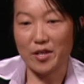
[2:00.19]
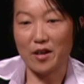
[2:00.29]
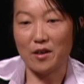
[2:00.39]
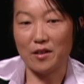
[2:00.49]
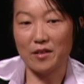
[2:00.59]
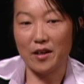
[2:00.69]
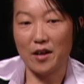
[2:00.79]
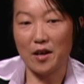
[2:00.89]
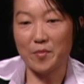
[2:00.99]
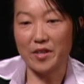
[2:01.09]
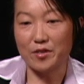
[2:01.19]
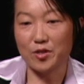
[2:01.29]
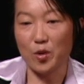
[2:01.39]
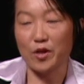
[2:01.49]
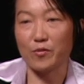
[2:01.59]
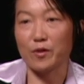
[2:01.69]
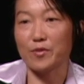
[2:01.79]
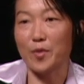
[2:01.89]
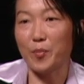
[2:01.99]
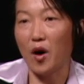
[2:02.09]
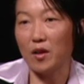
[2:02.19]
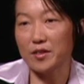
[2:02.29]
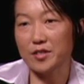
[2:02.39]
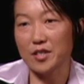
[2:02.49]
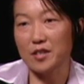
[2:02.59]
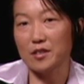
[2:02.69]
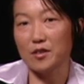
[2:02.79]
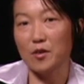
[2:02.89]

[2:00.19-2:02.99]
Tell is so different from a policy.